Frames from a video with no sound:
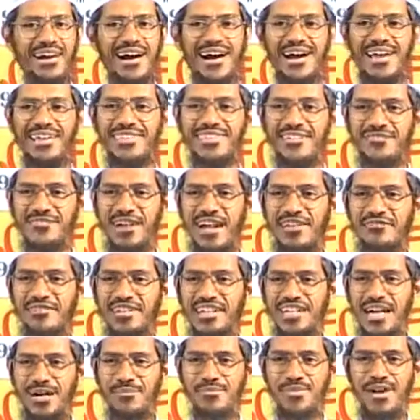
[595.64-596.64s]
in the front will
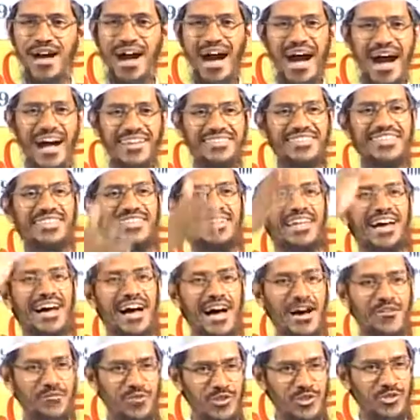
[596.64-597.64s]
come
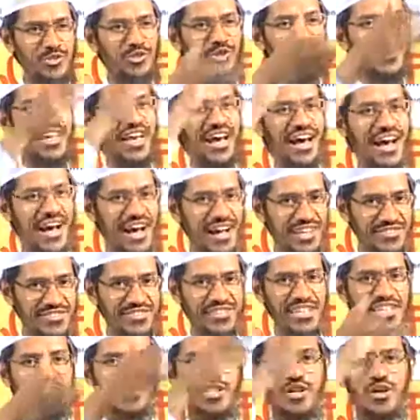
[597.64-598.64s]
Atina, Fid Dunya,
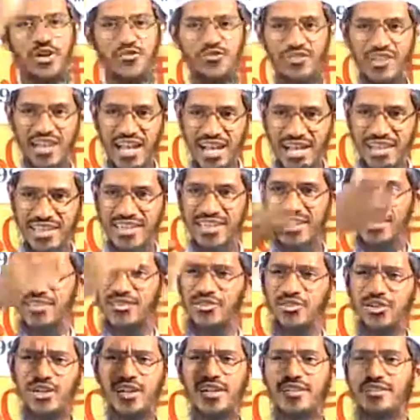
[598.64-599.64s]
Hasnaton, Fil Akhirat.
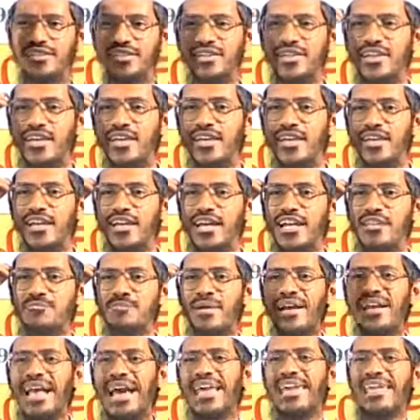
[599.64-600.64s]
You know, It's
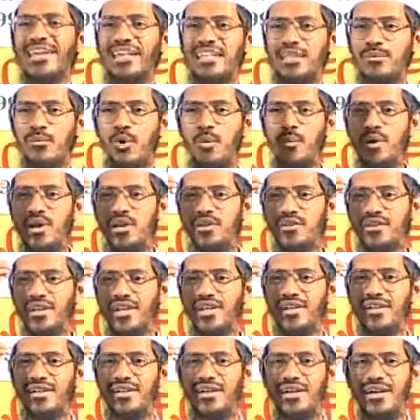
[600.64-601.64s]
mechanical. The moment you
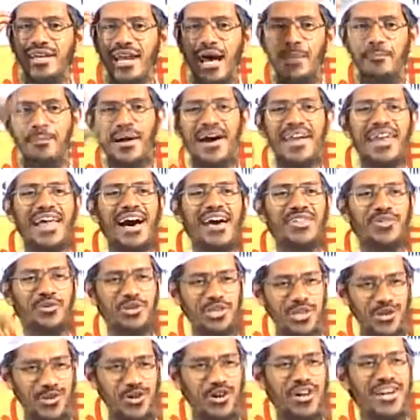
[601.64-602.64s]
read Rabbana, so you
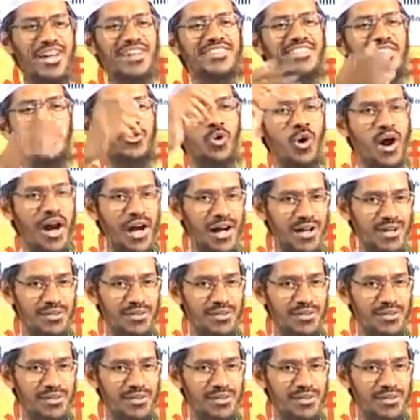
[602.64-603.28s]
think, oh, it's a dua.